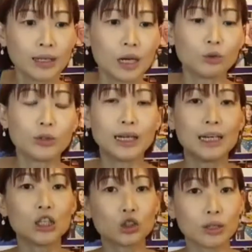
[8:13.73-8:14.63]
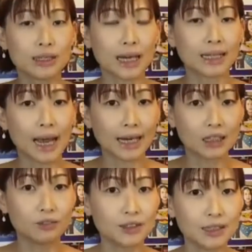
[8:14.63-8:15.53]
Now, realized strengths are the
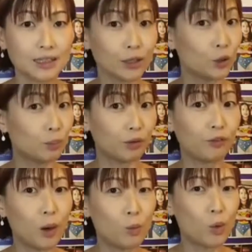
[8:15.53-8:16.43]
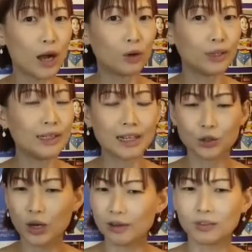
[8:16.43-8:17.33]
activity that you perform well in, and
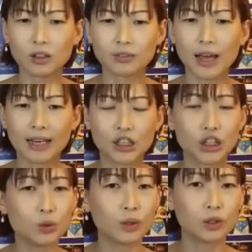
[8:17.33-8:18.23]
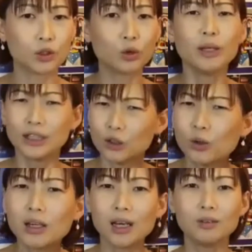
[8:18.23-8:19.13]
you have a lot of energy when you do it.
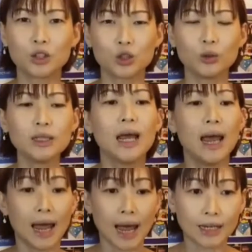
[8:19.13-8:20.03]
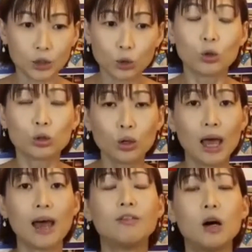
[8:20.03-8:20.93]
You love to do it, and you also
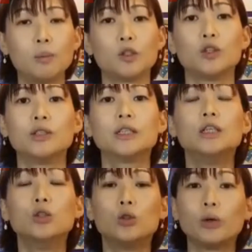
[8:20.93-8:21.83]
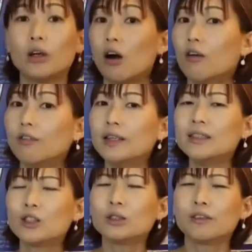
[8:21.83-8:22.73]
have opportunity to do it often,
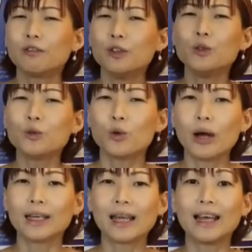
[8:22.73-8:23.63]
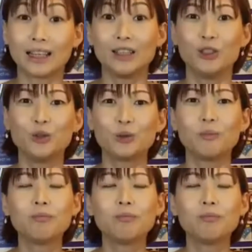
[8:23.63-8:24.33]
so they feel quite like you.